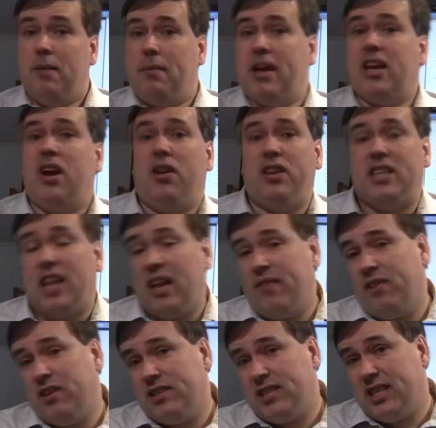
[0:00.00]
Right? My
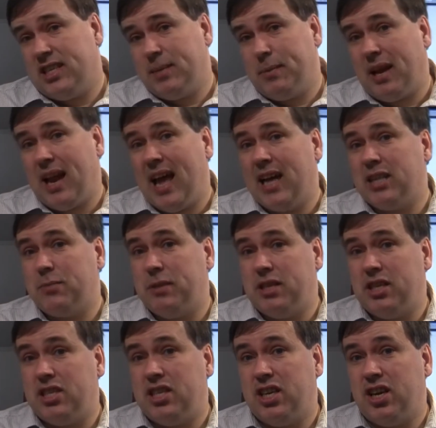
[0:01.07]
current telephone system
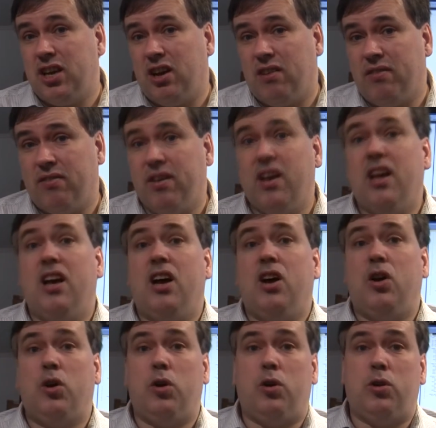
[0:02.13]
allows me to turn
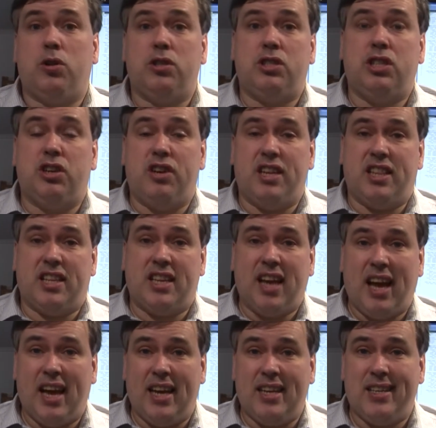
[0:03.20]
off calls
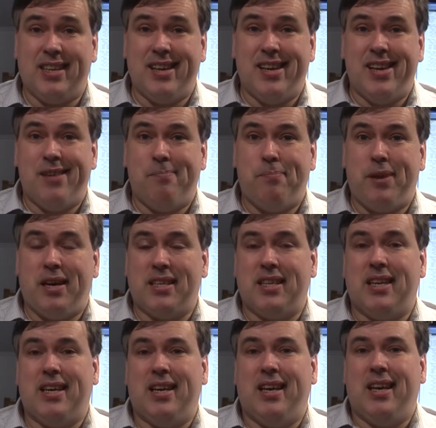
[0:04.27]
during the night,
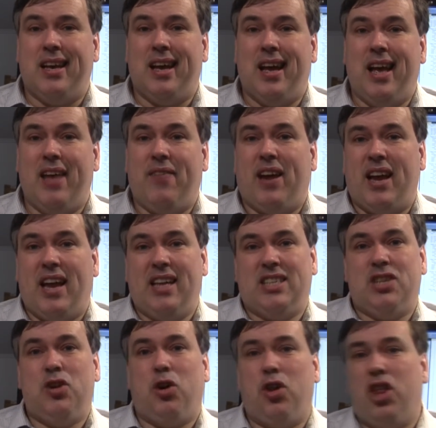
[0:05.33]
but
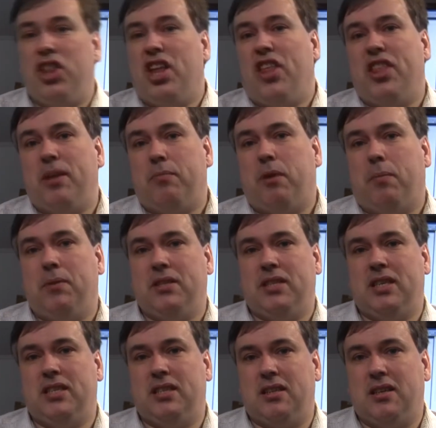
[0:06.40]
it's an all or
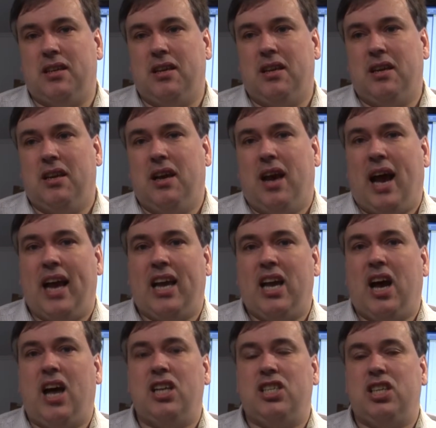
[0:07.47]
nothing proposition.
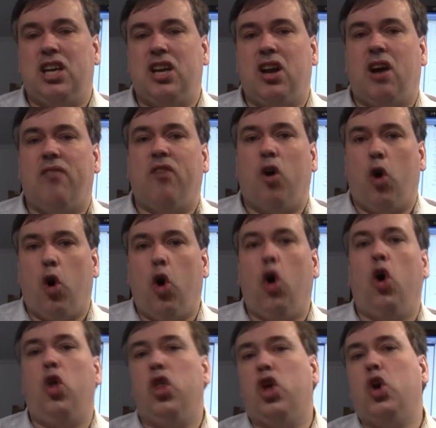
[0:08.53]
I can't turn
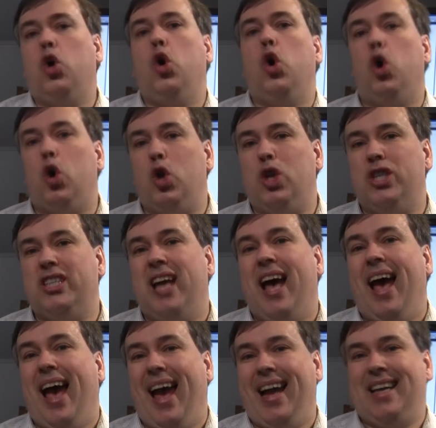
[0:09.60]
off all the
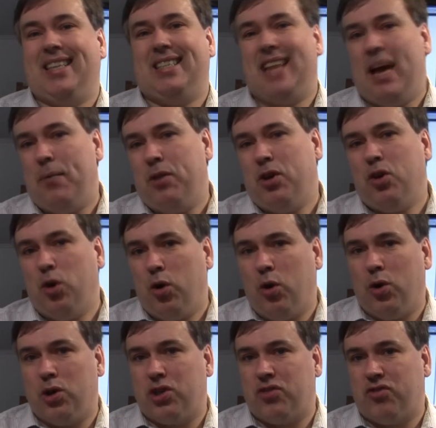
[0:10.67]
calls
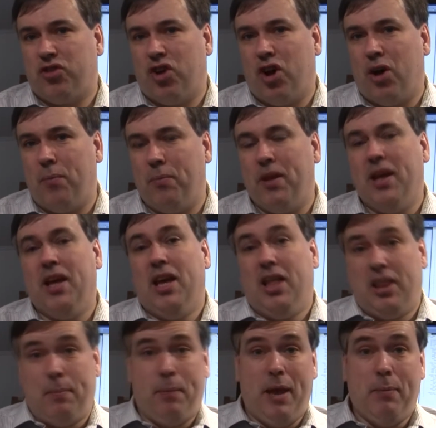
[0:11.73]
except the calls
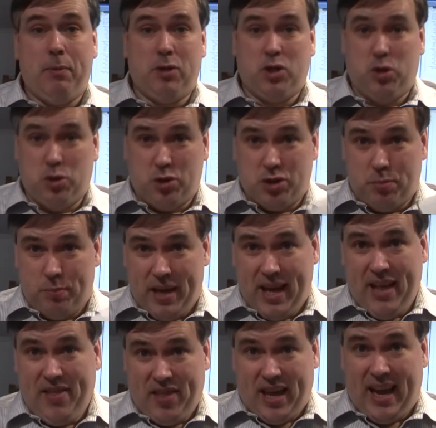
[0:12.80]
from the people
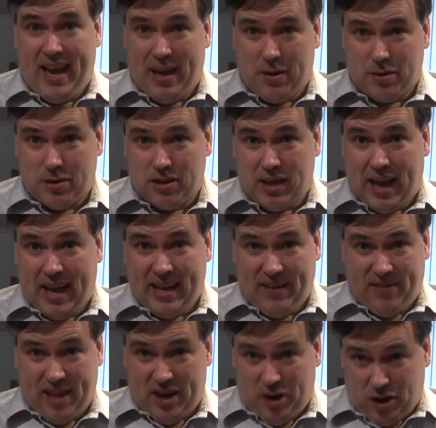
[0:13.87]
who should be in the
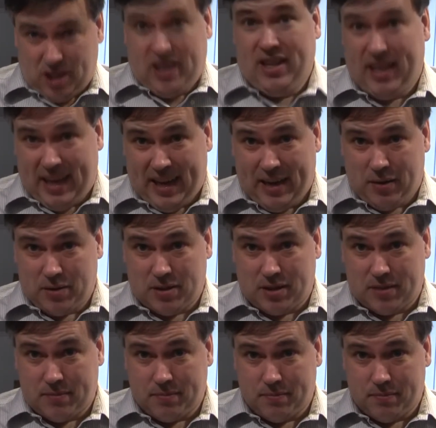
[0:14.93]
house, and if they're not in the
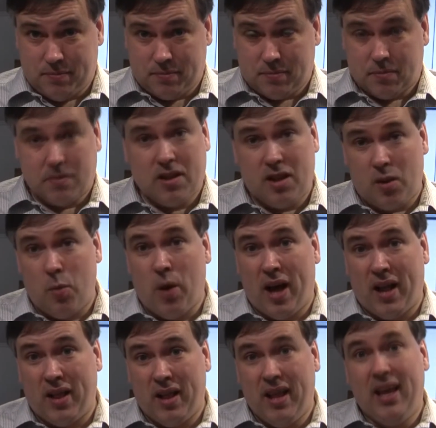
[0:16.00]
house,
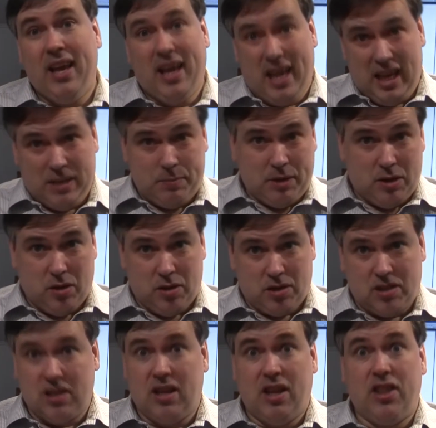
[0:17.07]
well,
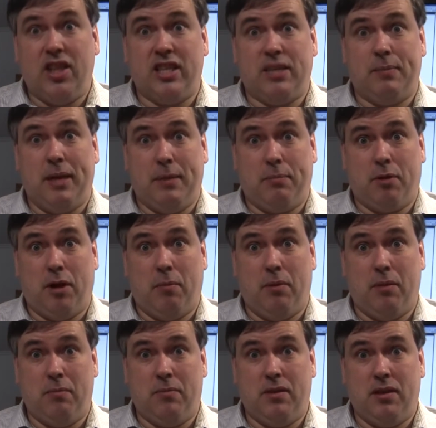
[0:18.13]
it's because there's a
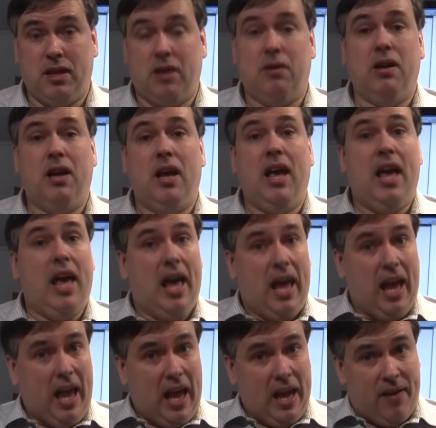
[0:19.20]
big problem.
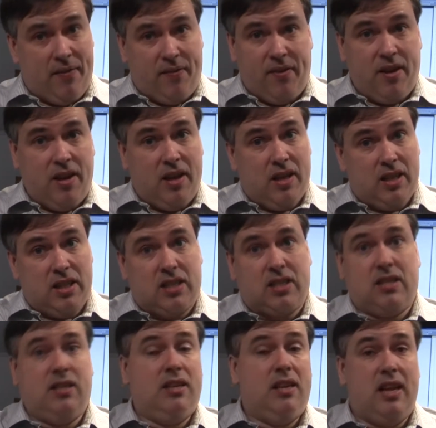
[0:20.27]
If
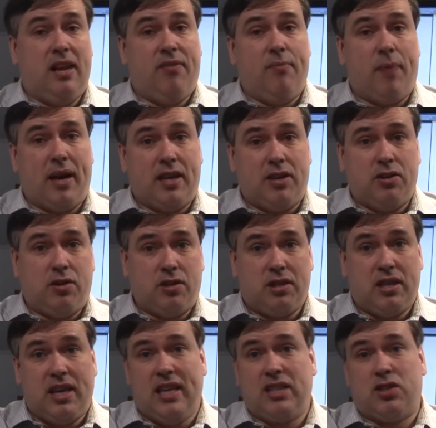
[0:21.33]

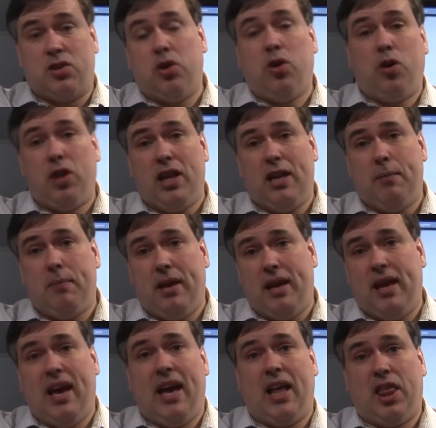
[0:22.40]
my daughter is
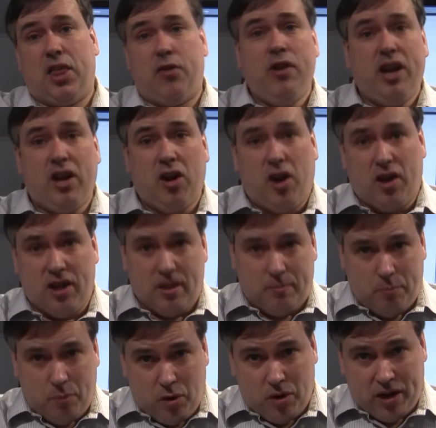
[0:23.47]
calling me at 3
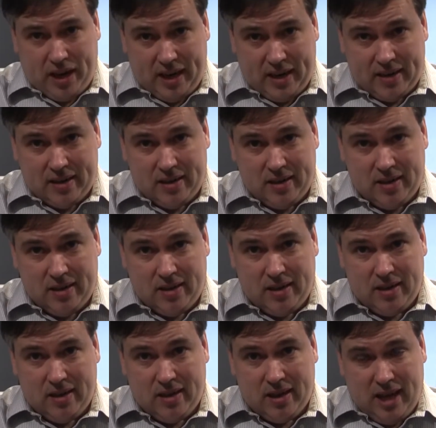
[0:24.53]
o'clock in the morning,
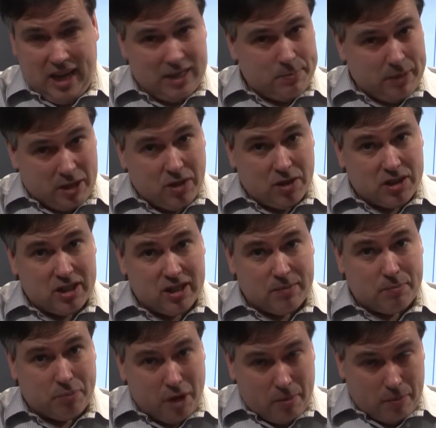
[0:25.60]
it's
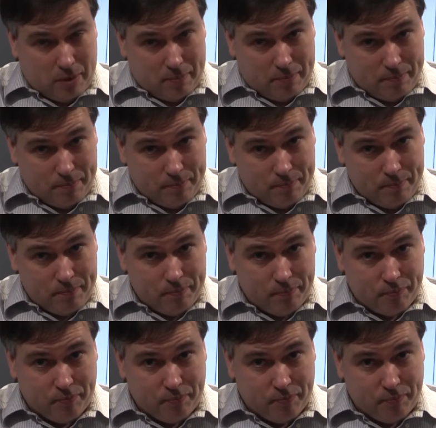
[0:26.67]
because there's a problem.